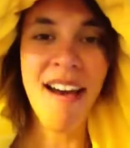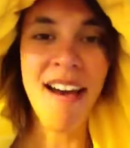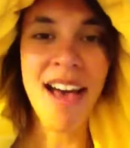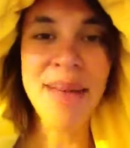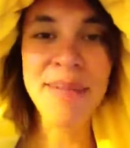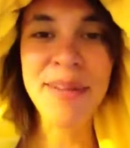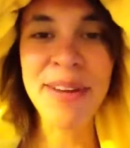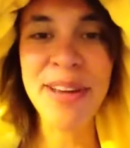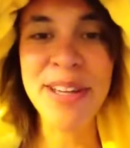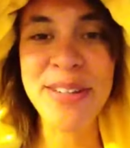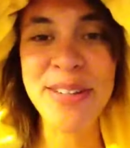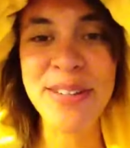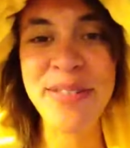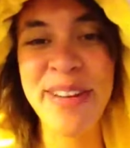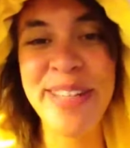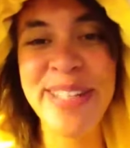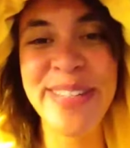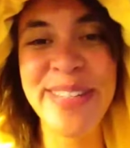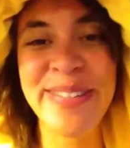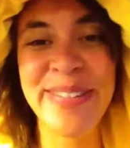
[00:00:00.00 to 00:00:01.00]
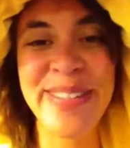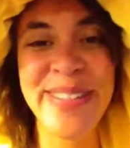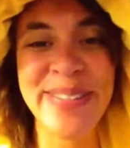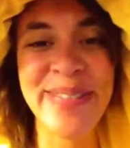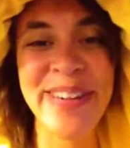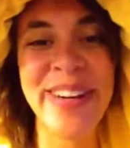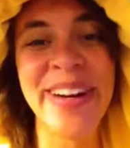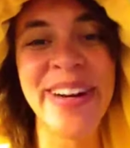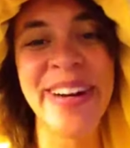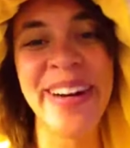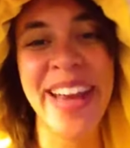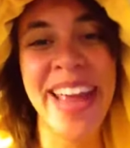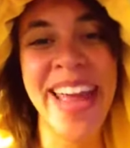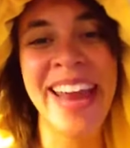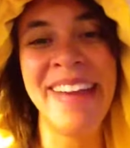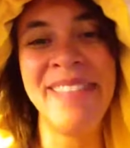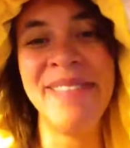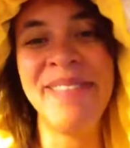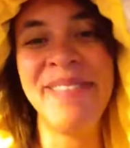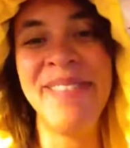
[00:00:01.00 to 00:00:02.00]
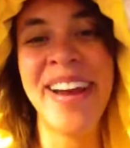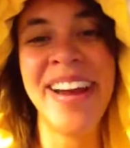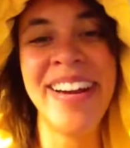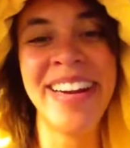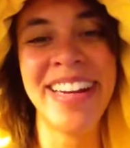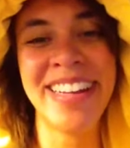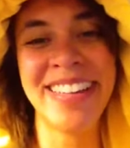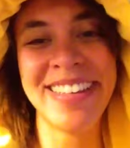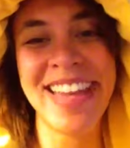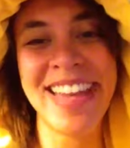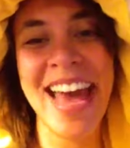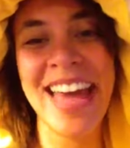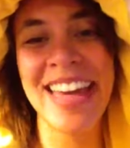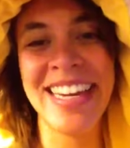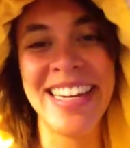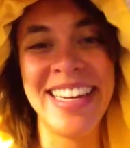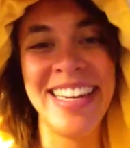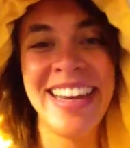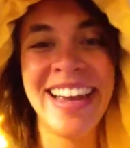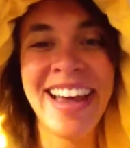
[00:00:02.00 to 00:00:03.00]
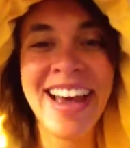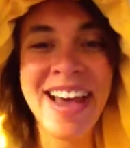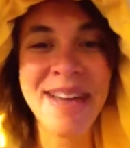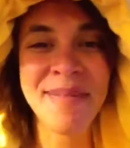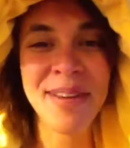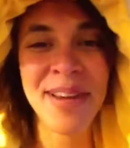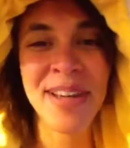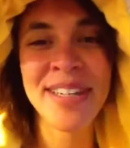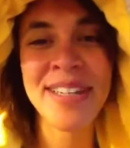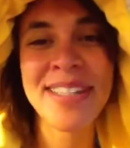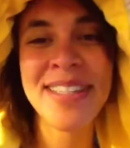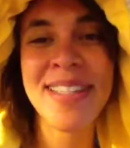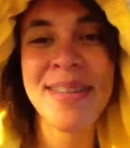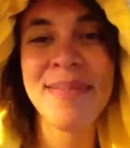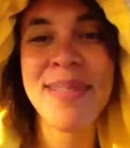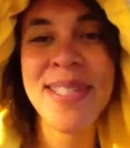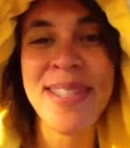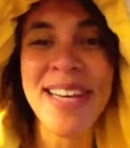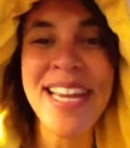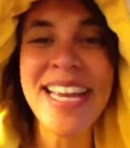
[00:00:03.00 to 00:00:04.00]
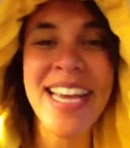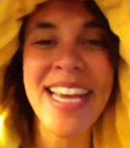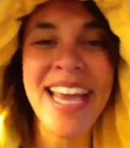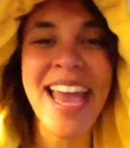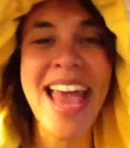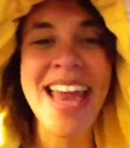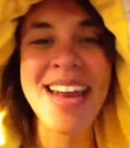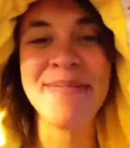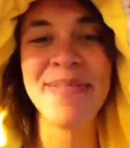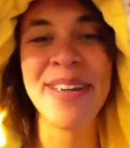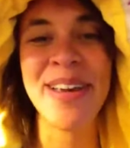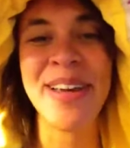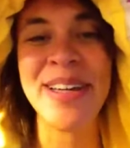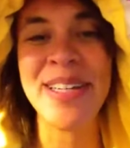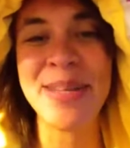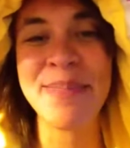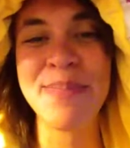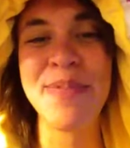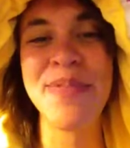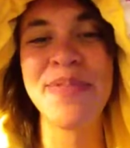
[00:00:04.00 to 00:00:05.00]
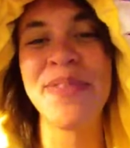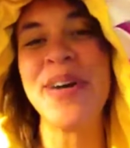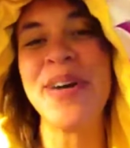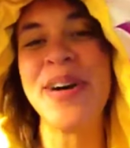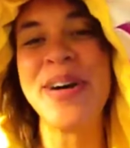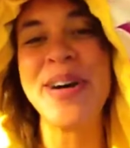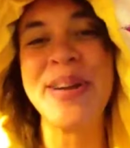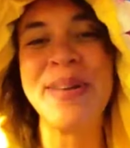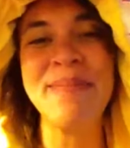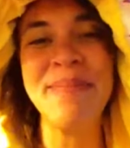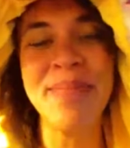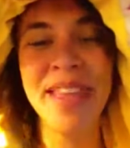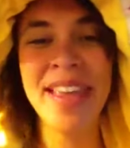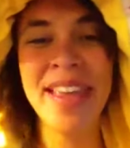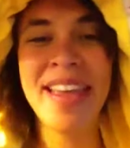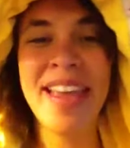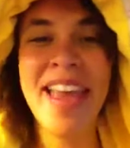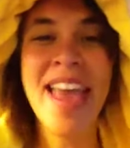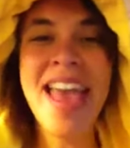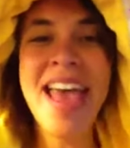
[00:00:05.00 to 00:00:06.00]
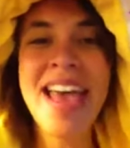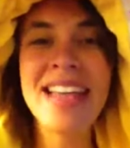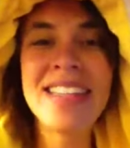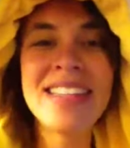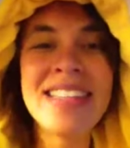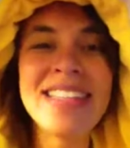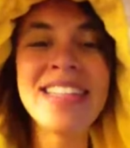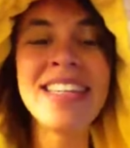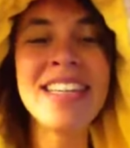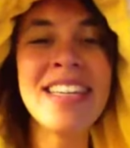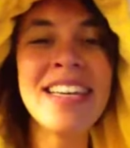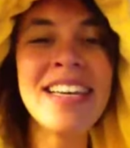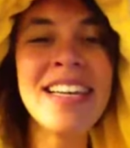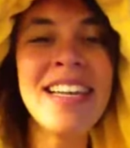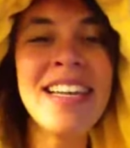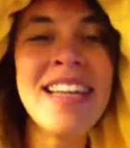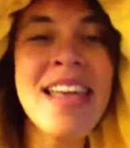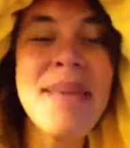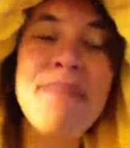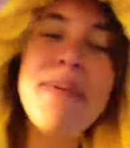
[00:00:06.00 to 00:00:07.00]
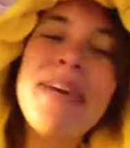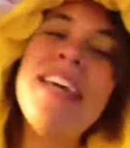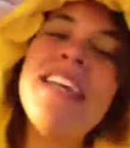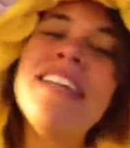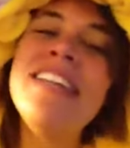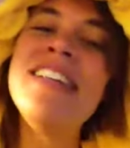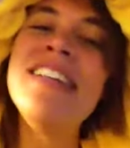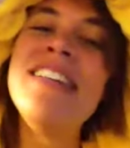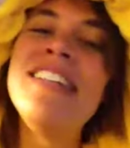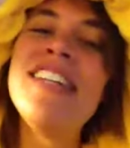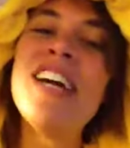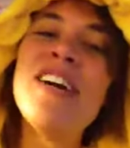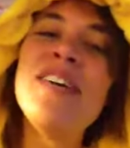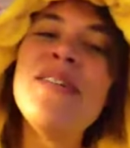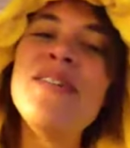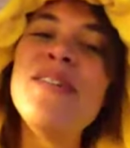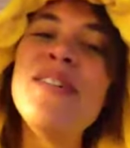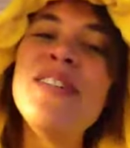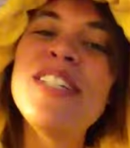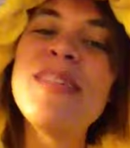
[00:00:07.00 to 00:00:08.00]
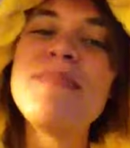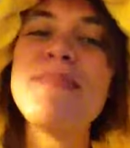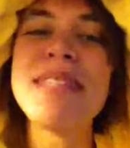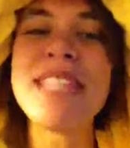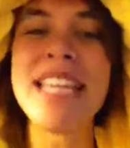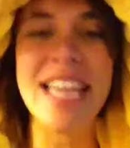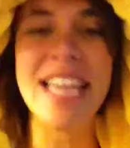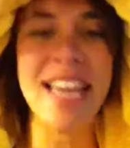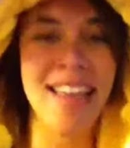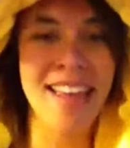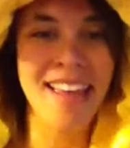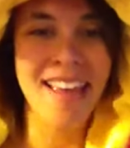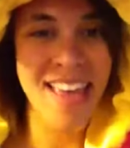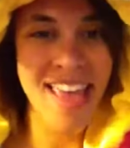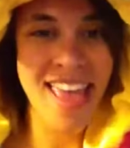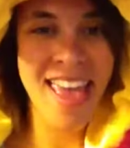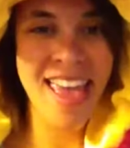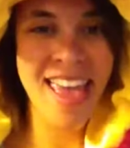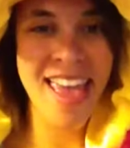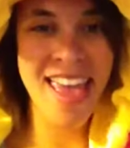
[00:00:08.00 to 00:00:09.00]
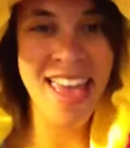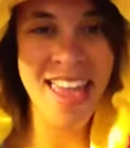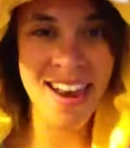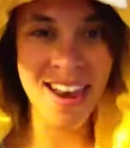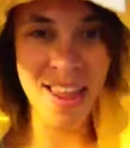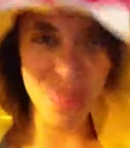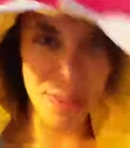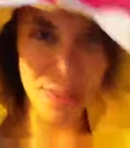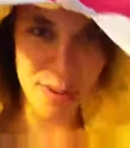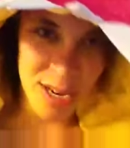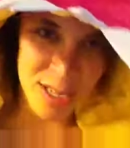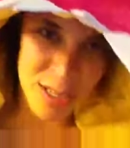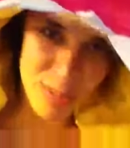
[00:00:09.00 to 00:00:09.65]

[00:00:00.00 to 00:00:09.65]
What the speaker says: I'm going to a festival tomorrow and I'm very excited. I'm going to Subsonic and I'm going to perform as a leopard jungle gypsy. And I thought I'd